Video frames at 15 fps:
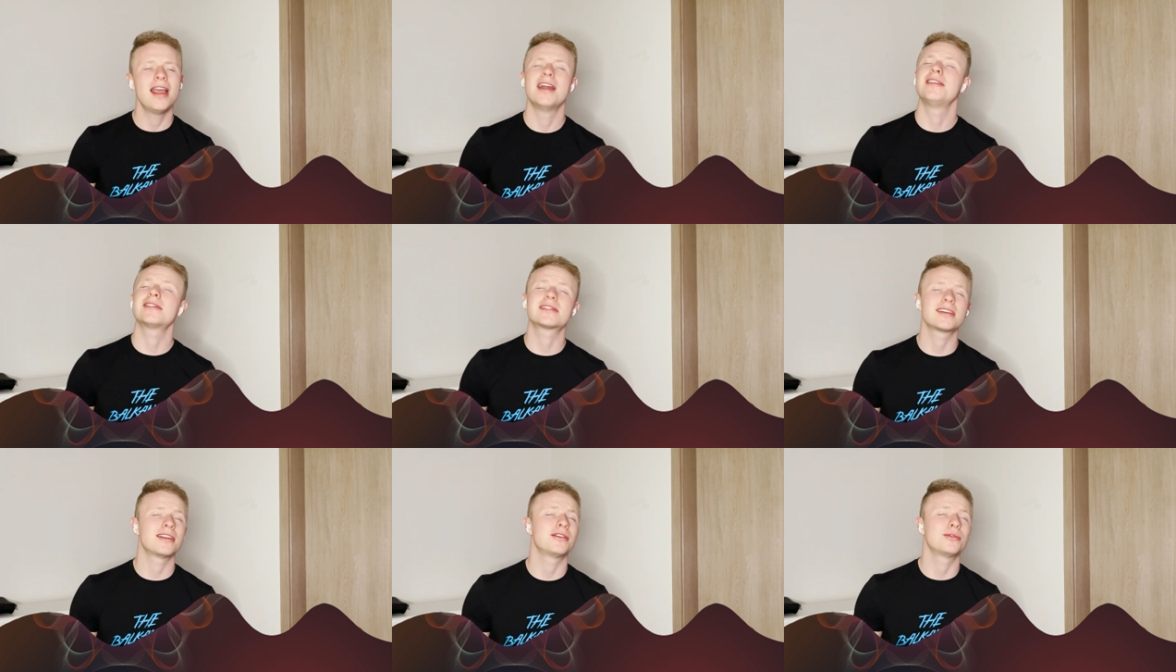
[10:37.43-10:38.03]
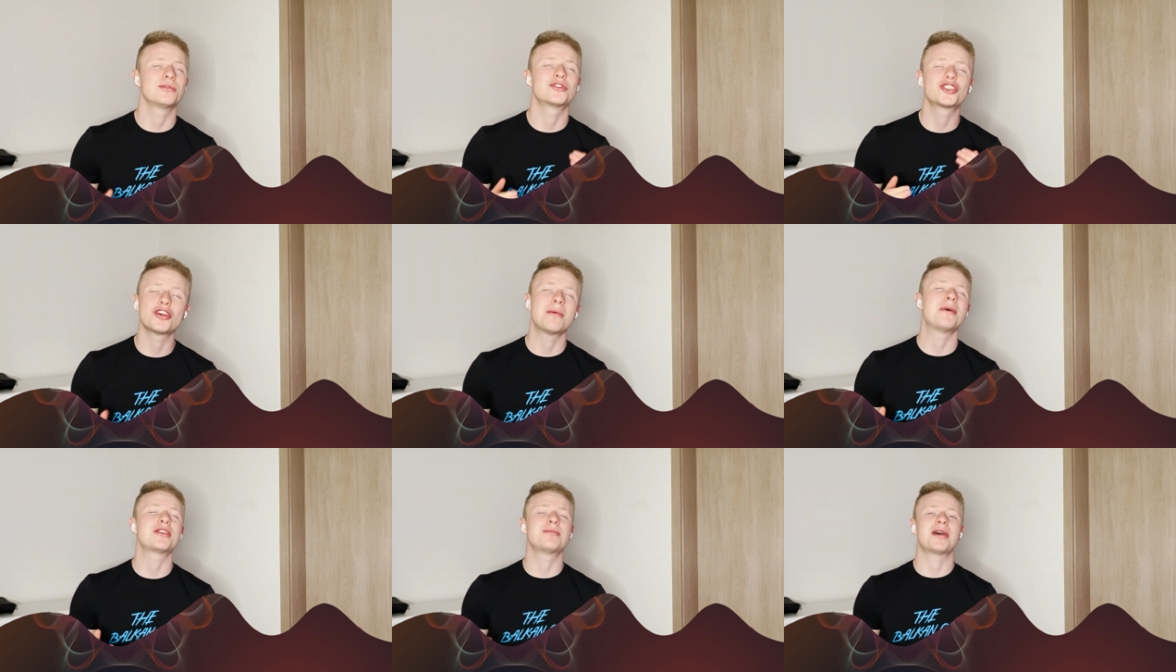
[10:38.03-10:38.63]
and it's gonna do so
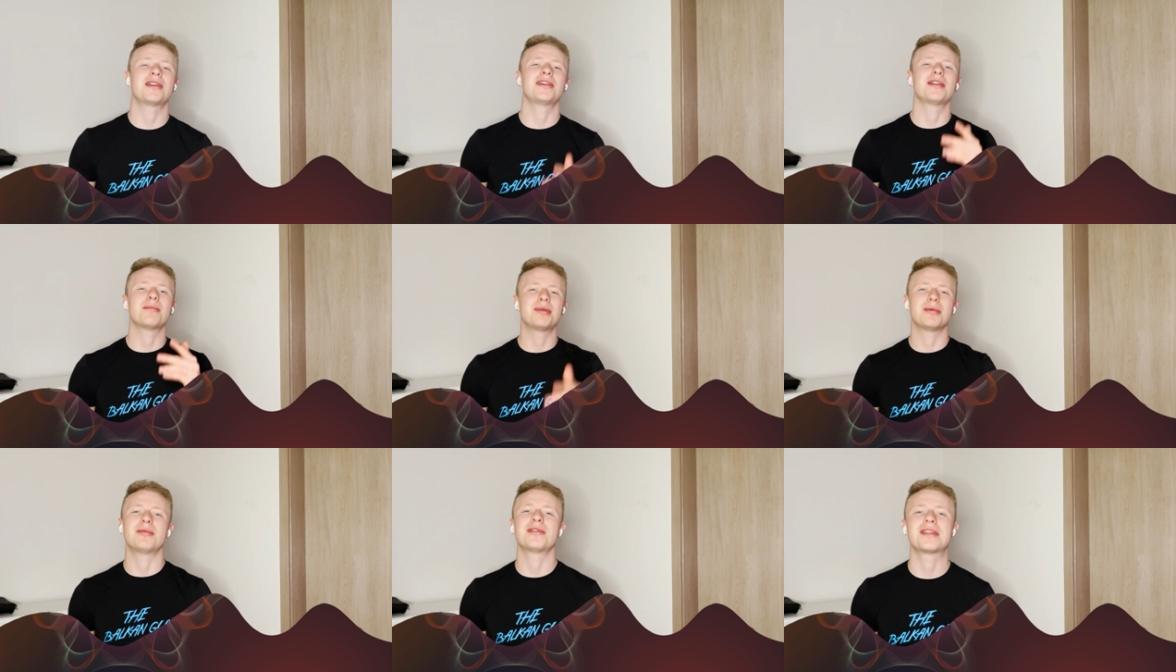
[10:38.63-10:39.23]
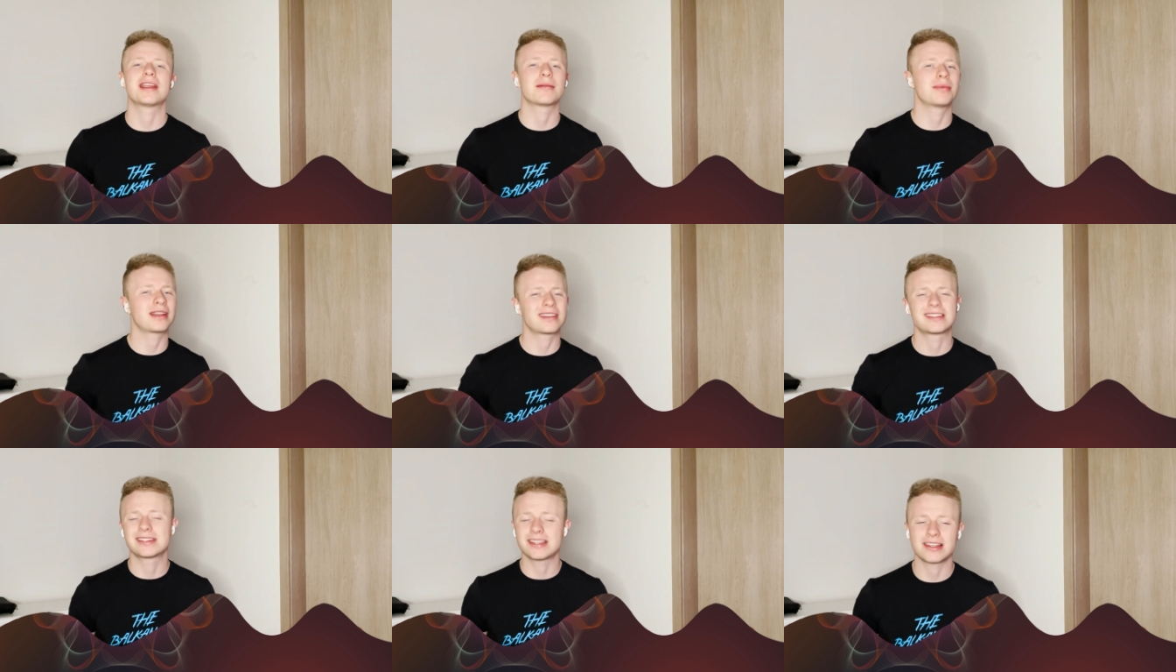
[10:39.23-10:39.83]
much better than people think
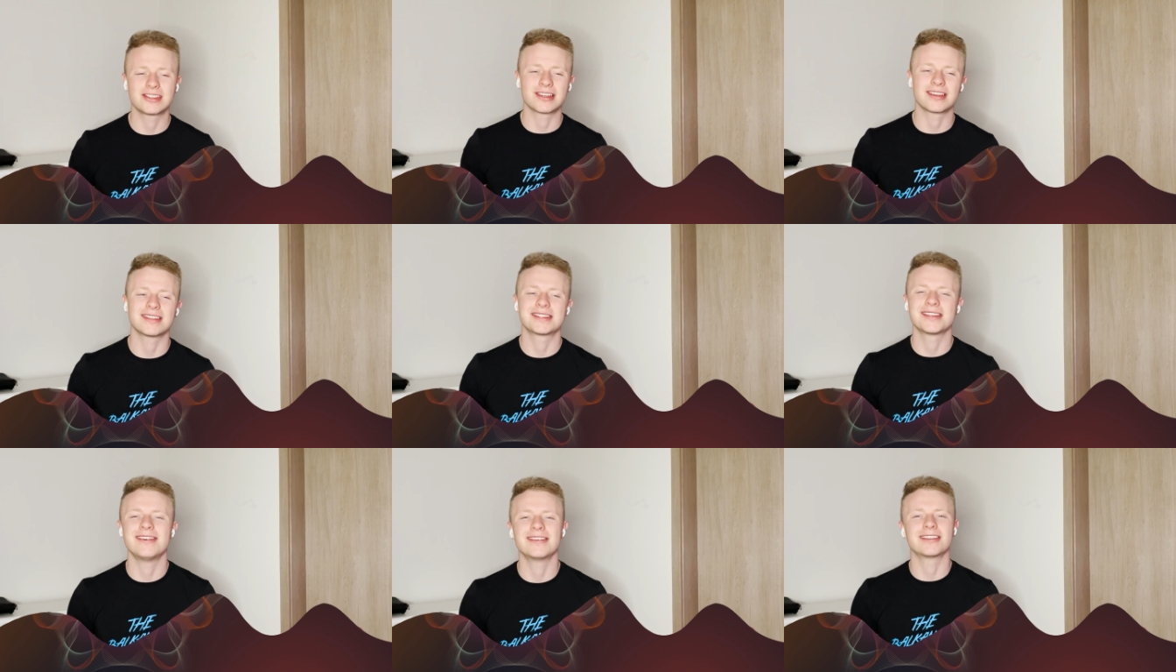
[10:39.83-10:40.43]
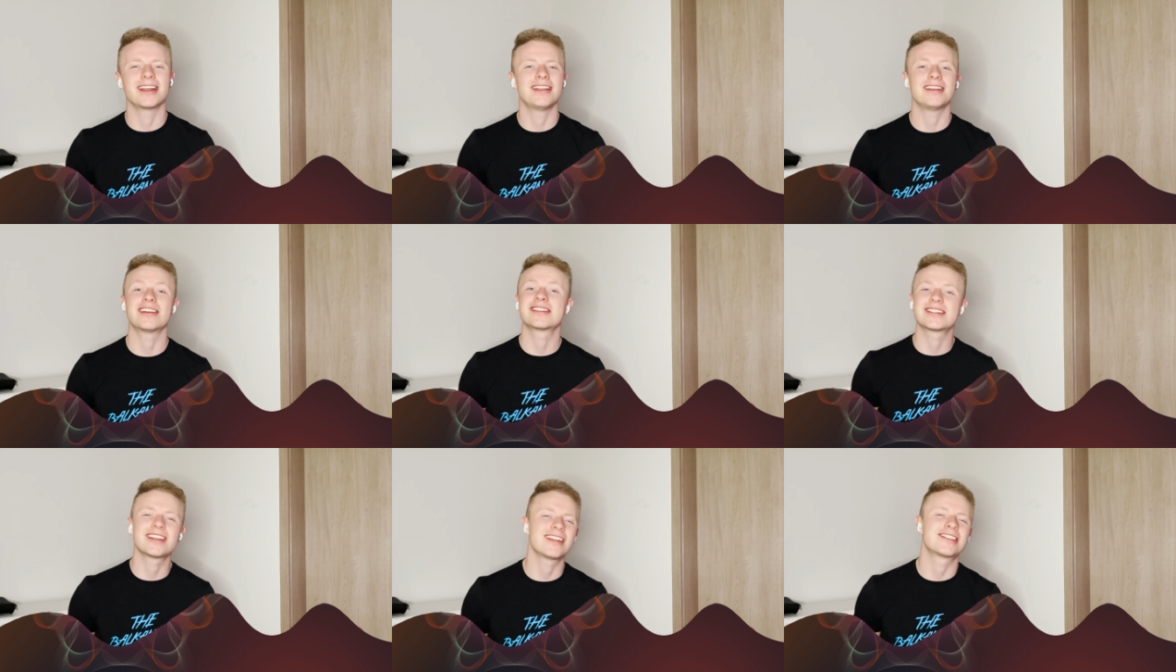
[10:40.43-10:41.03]
because it's such a good song and they're
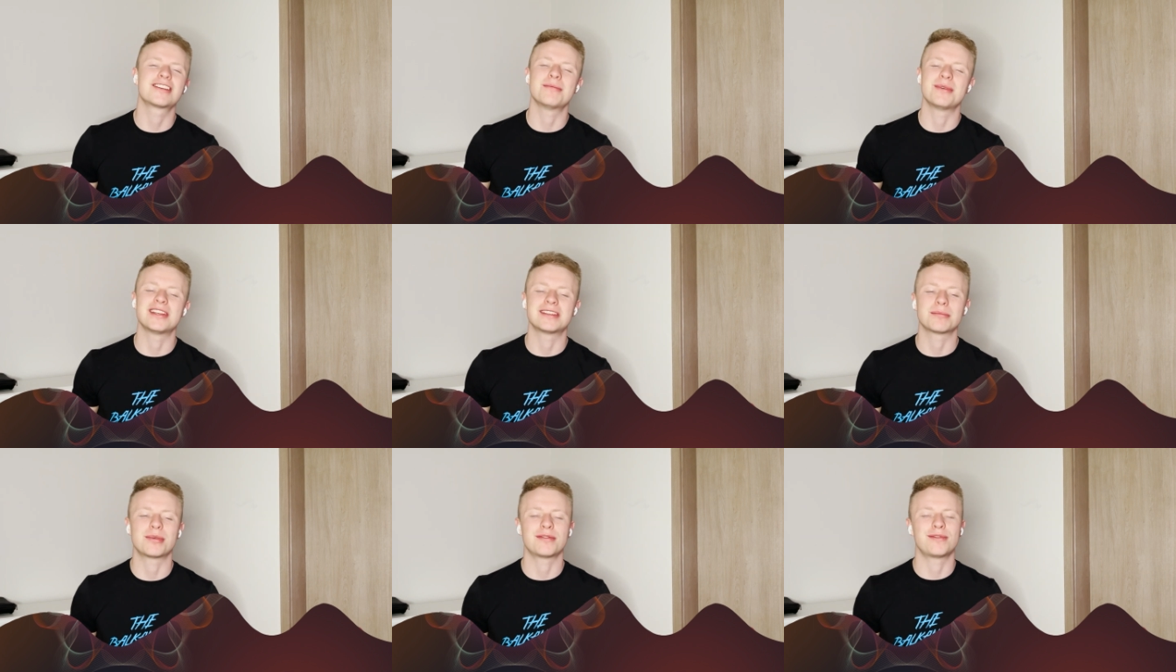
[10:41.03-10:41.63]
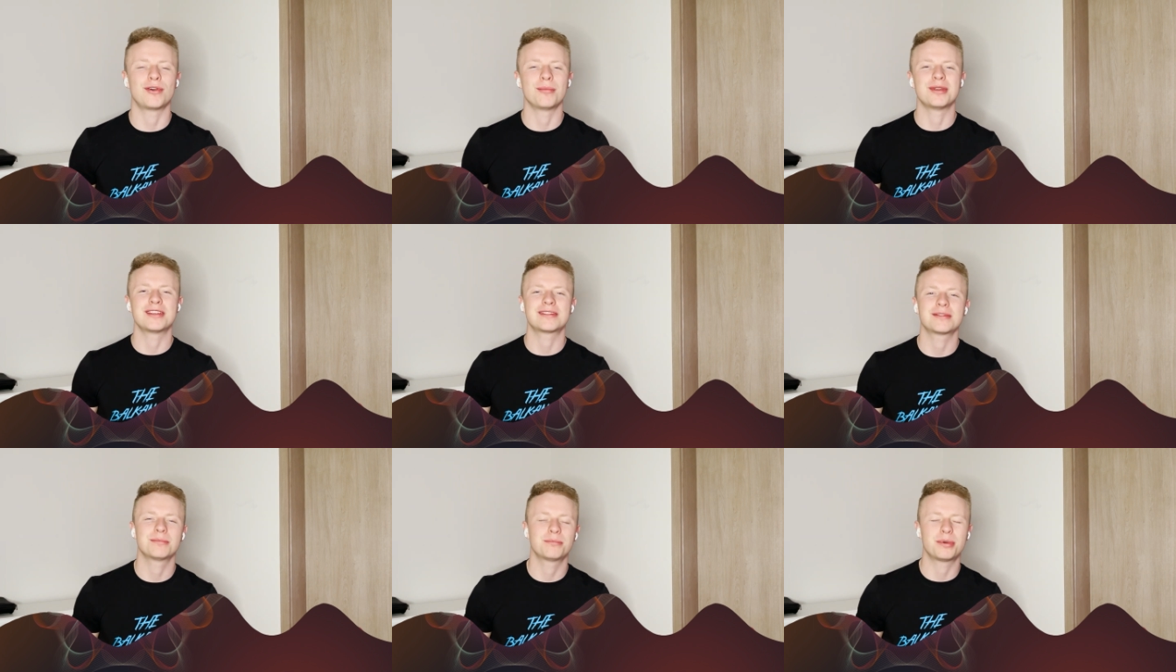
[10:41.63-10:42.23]
such amazing
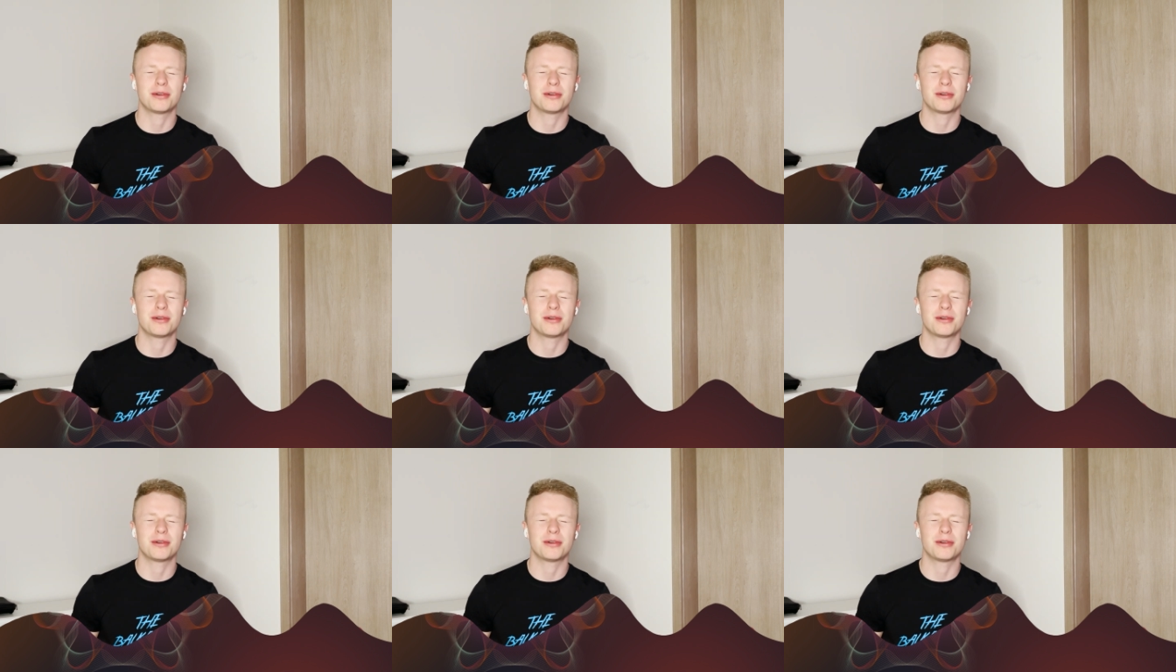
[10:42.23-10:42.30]
performers.